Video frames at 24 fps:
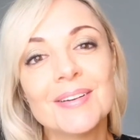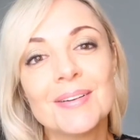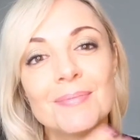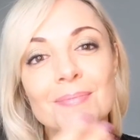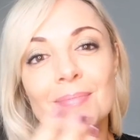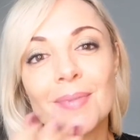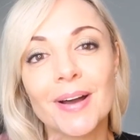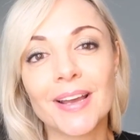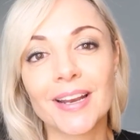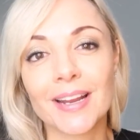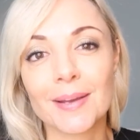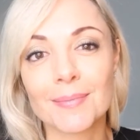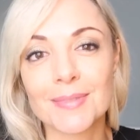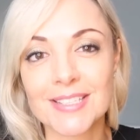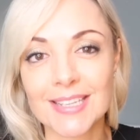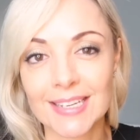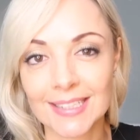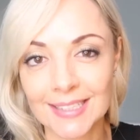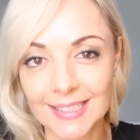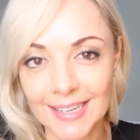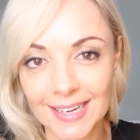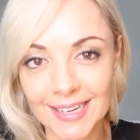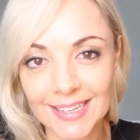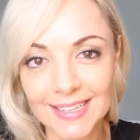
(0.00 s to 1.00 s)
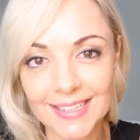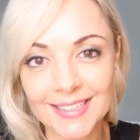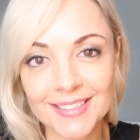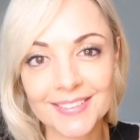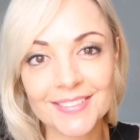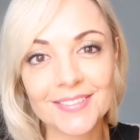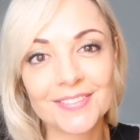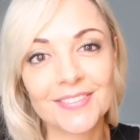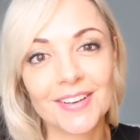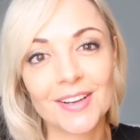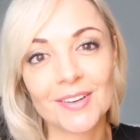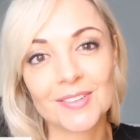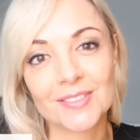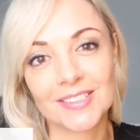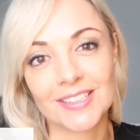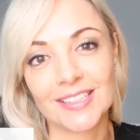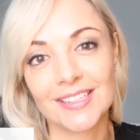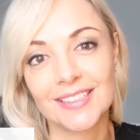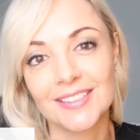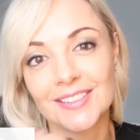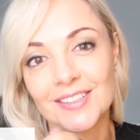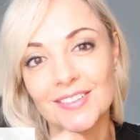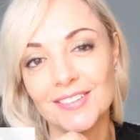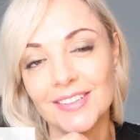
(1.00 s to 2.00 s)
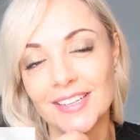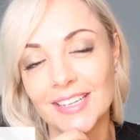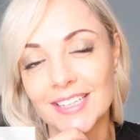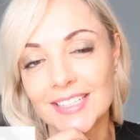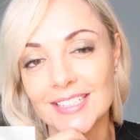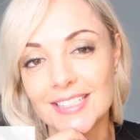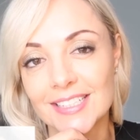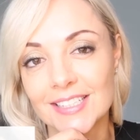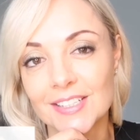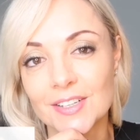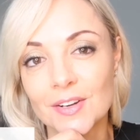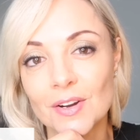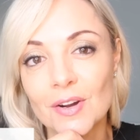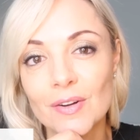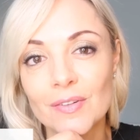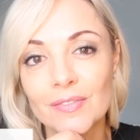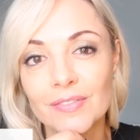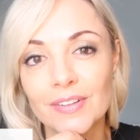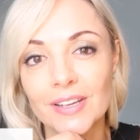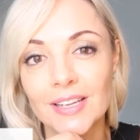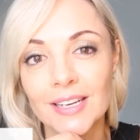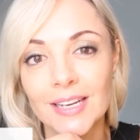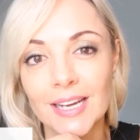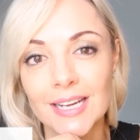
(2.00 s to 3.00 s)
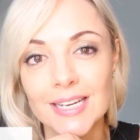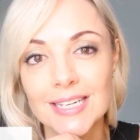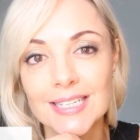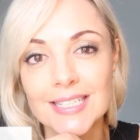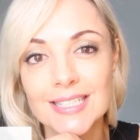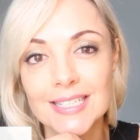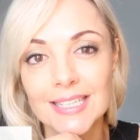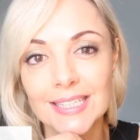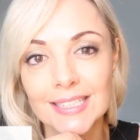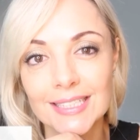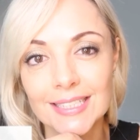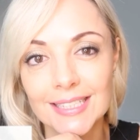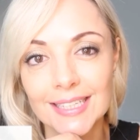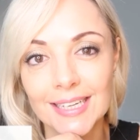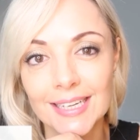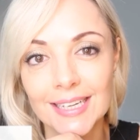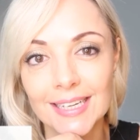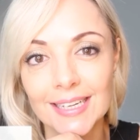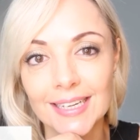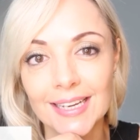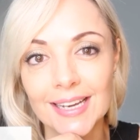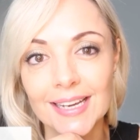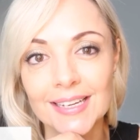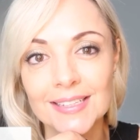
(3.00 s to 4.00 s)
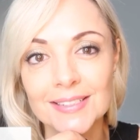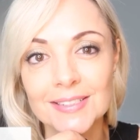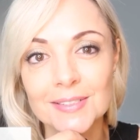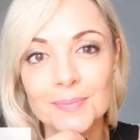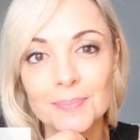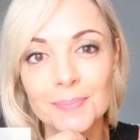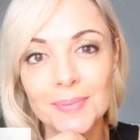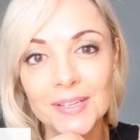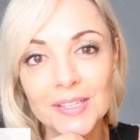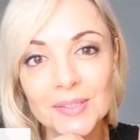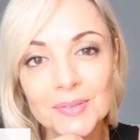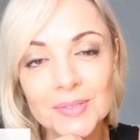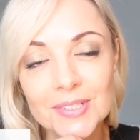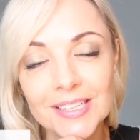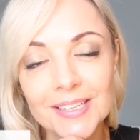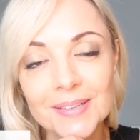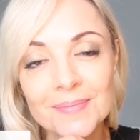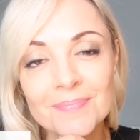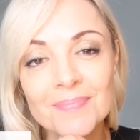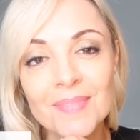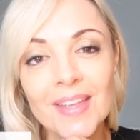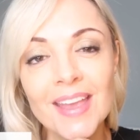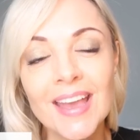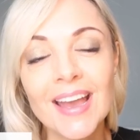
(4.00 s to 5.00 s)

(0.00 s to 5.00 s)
My name is Ané, founder and creator of Ané Skincare and Beauty,